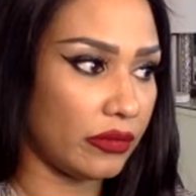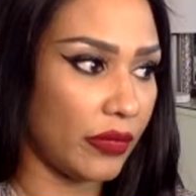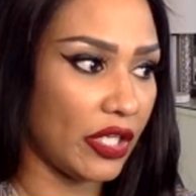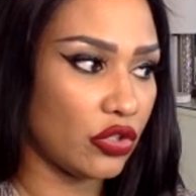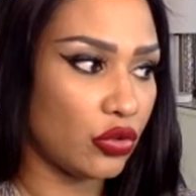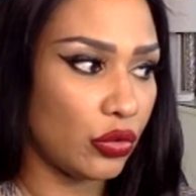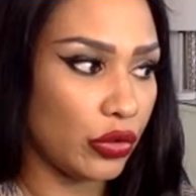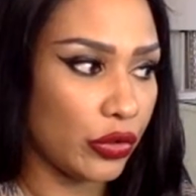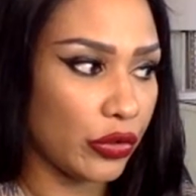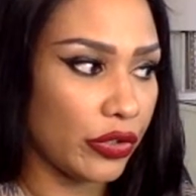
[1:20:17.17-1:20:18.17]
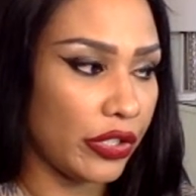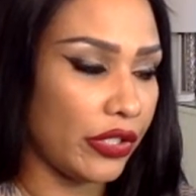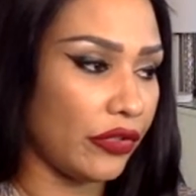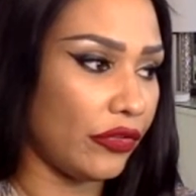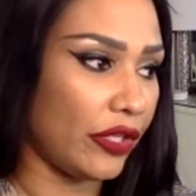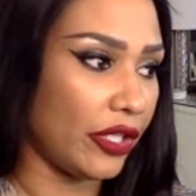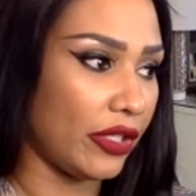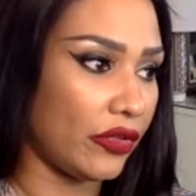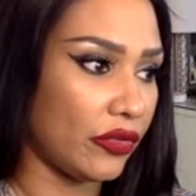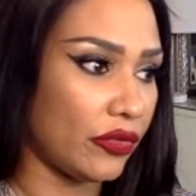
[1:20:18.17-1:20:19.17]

make sure that